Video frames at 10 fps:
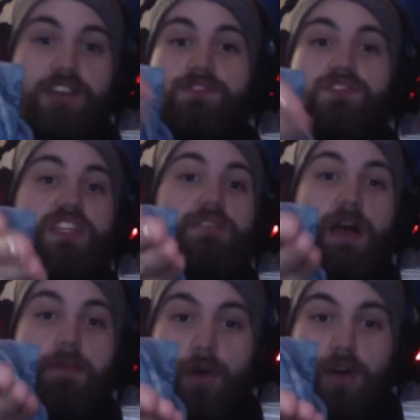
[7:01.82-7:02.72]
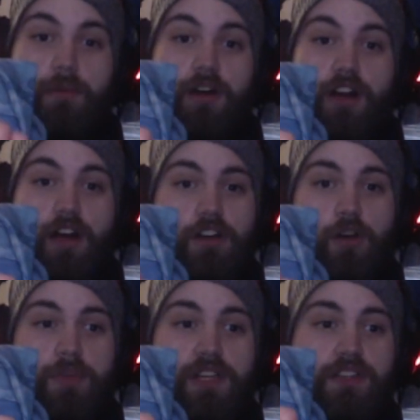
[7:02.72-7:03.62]
have seen my Pokemon card
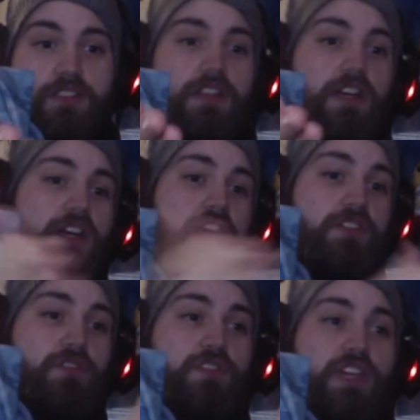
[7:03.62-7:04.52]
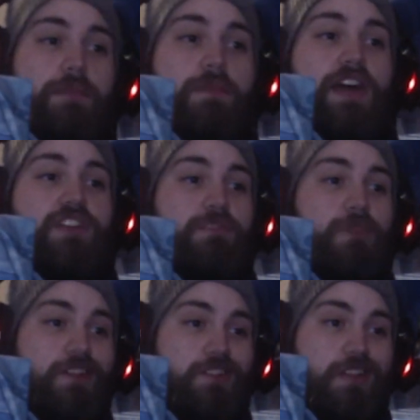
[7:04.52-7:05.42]
openings. As soon as I actually
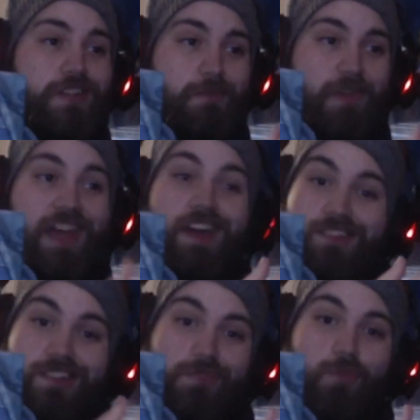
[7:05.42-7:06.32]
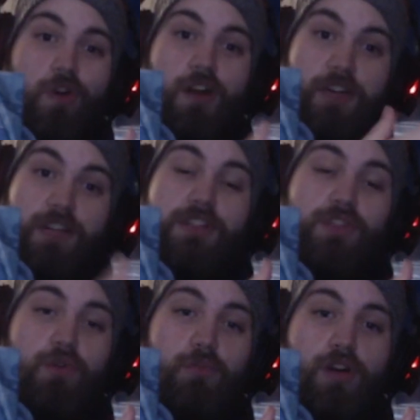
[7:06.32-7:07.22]
manage to get my hands on some more, I'm going to be
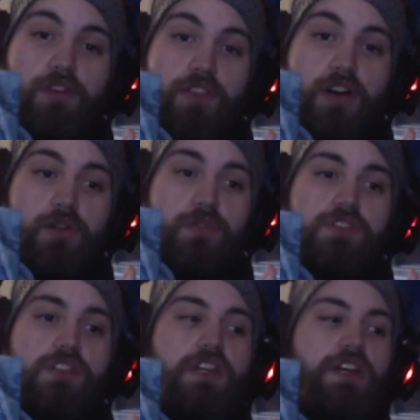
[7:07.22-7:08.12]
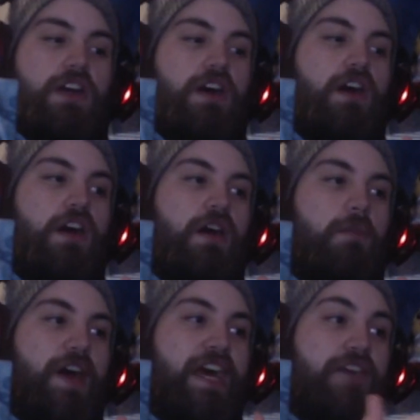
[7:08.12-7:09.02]
doing more of those.
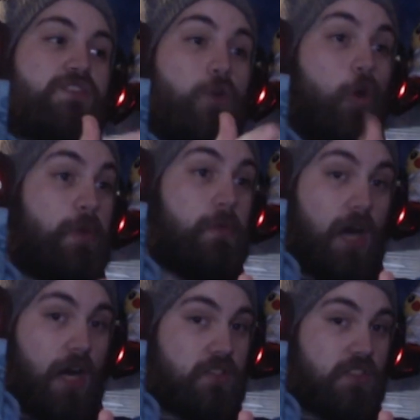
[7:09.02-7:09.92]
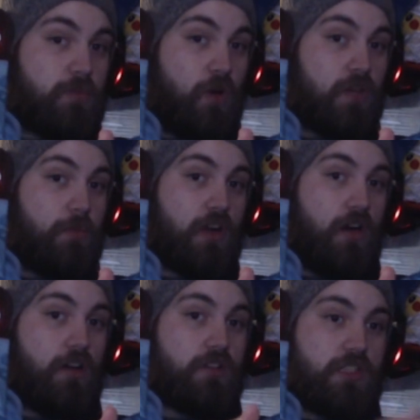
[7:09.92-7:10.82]
I have some open boxes of Pokemon
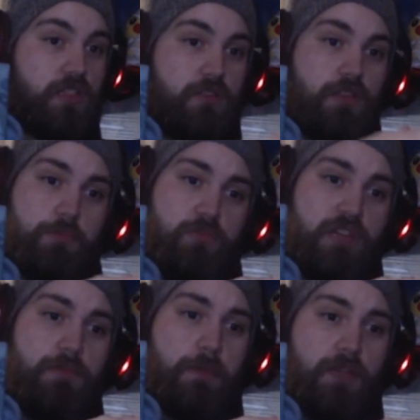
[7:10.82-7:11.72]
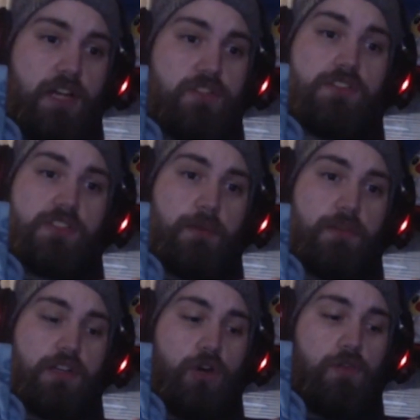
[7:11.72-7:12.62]
cards, the like premium collections that I'm
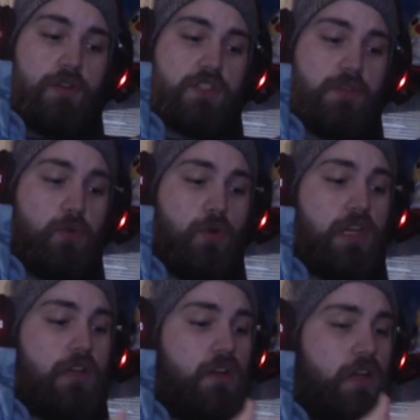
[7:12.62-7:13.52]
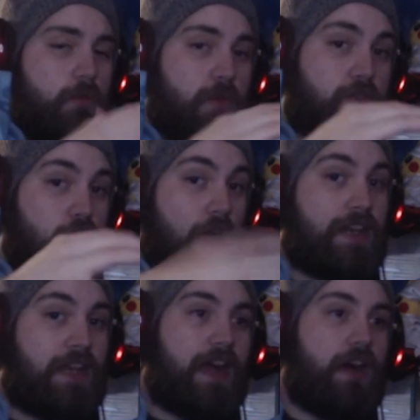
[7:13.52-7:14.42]
going to go over at some point. But for
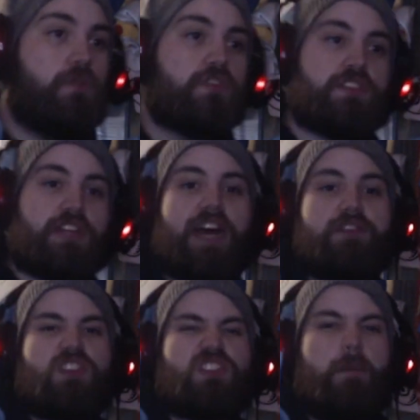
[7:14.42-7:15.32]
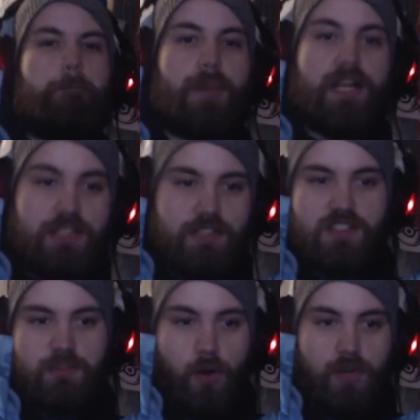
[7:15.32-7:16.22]
right now, since I have such an
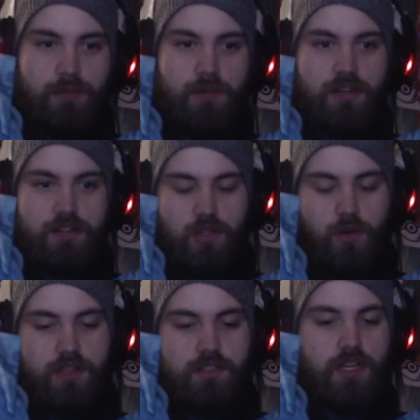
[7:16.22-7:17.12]
abundance of Pokemon toys,